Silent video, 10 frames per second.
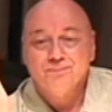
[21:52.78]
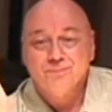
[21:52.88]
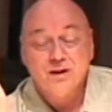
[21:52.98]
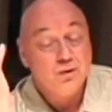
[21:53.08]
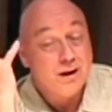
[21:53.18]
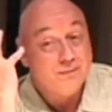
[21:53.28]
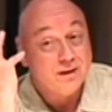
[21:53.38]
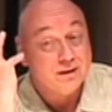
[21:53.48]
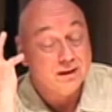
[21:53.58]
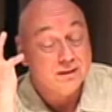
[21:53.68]
then you have
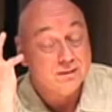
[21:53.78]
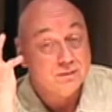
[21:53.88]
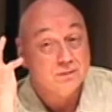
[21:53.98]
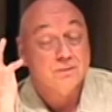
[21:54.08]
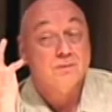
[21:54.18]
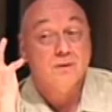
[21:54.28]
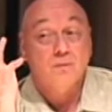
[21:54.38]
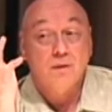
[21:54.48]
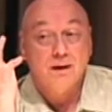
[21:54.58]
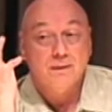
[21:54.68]
that to listen to, and you think,
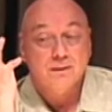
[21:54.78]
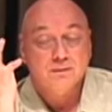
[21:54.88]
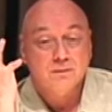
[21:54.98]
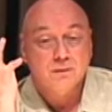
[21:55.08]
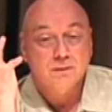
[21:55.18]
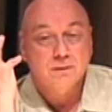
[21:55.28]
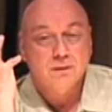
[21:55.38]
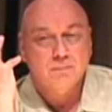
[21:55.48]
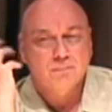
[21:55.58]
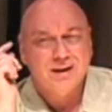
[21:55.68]
wow, that's good,
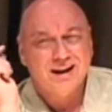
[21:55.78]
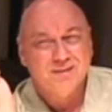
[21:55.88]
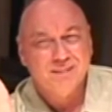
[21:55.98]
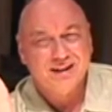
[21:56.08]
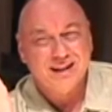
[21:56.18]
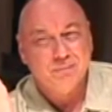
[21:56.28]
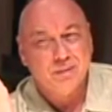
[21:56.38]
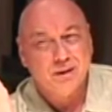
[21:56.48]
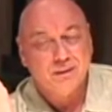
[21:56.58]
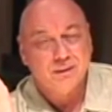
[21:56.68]
but I can make that
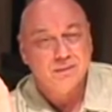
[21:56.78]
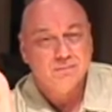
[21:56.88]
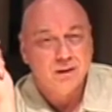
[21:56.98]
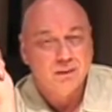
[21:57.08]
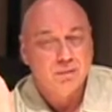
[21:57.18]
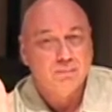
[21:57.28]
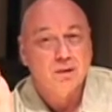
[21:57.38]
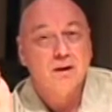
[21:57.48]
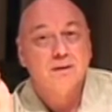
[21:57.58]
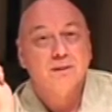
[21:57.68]
better, blah, blah,
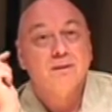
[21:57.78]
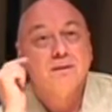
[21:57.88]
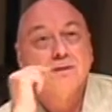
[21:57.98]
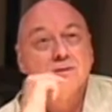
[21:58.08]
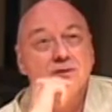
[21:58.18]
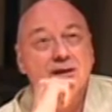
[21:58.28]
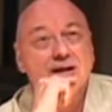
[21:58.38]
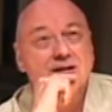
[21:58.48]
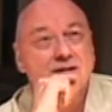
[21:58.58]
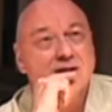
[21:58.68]
blah. So
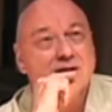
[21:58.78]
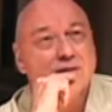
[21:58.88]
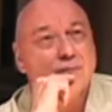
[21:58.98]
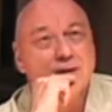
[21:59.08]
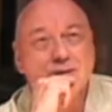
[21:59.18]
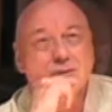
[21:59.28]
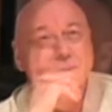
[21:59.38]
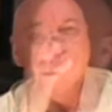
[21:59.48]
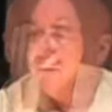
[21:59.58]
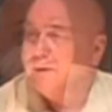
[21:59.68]
that's the way you do
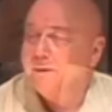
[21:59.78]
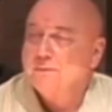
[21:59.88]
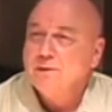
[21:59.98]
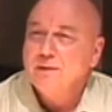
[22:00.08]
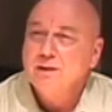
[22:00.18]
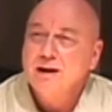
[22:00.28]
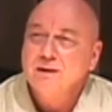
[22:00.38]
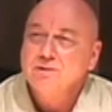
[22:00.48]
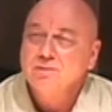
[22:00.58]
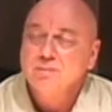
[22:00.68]
it. And then I
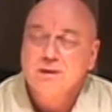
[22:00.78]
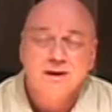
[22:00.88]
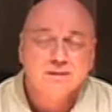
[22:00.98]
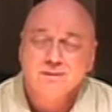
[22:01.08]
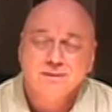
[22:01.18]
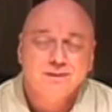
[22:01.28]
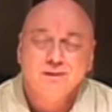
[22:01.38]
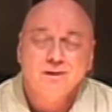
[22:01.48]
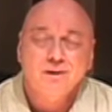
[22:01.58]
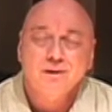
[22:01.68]
just realized,
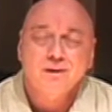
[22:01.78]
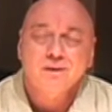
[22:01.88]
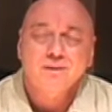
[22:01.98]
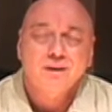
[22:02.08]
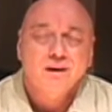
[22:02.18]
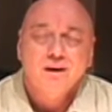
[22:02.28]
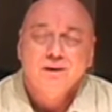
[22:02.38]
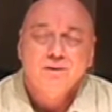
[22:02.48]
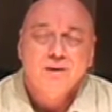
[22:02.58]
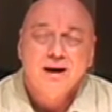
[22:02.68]
you
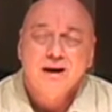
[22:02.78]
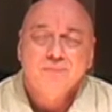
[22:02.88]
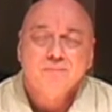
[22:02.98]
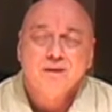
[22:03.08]
can't